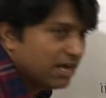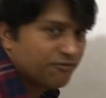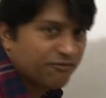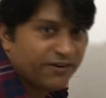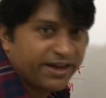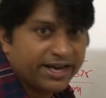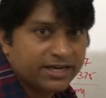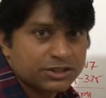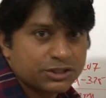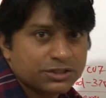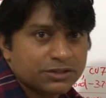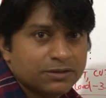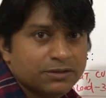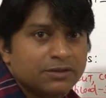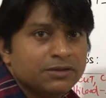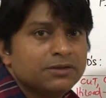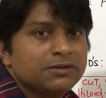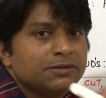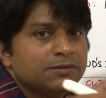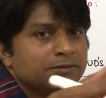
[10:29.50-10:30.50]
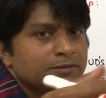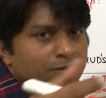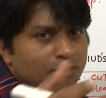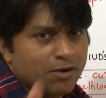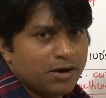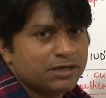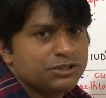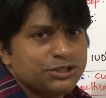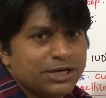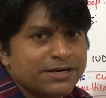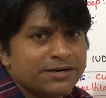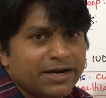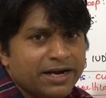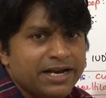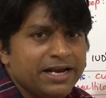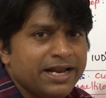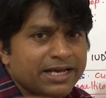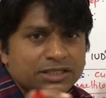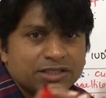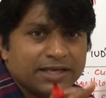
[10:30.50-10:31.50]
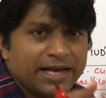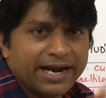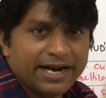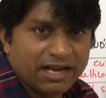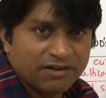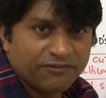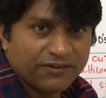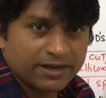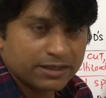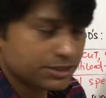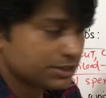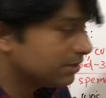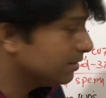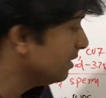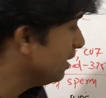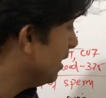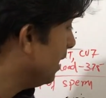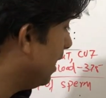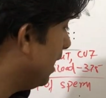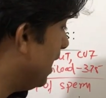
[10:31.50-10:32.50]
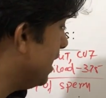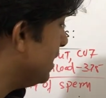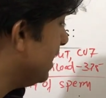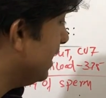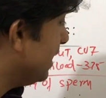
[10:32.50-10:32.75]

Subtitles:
effects or generally less side effects, and